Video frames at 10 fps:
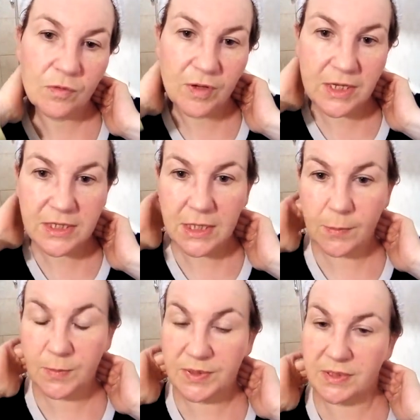
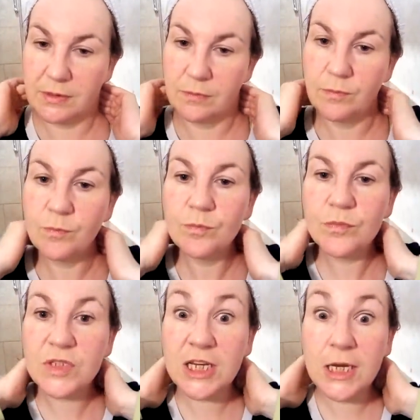Fingertips
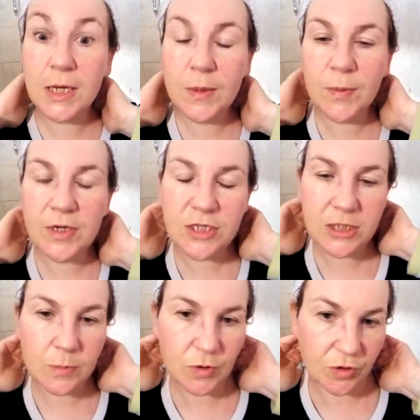deep into
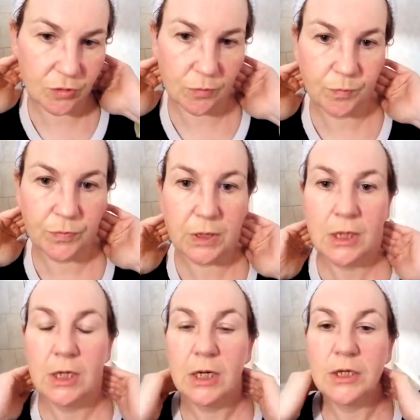the muscle.
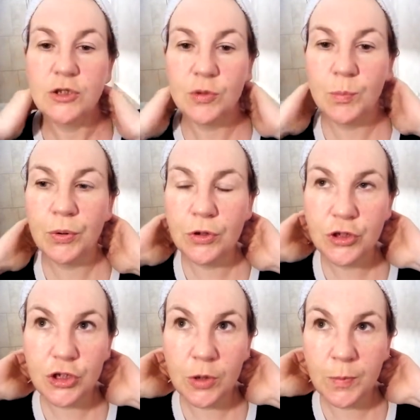And as you
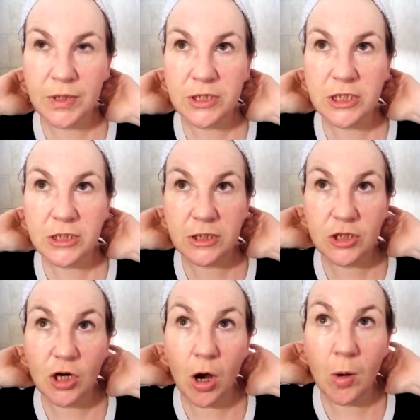push up into the
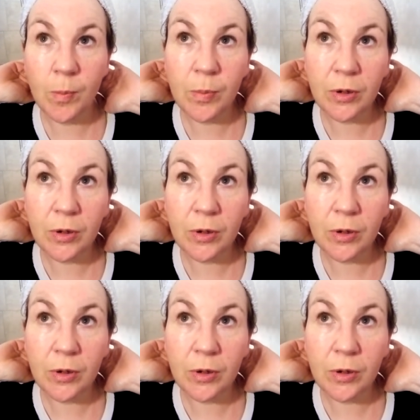top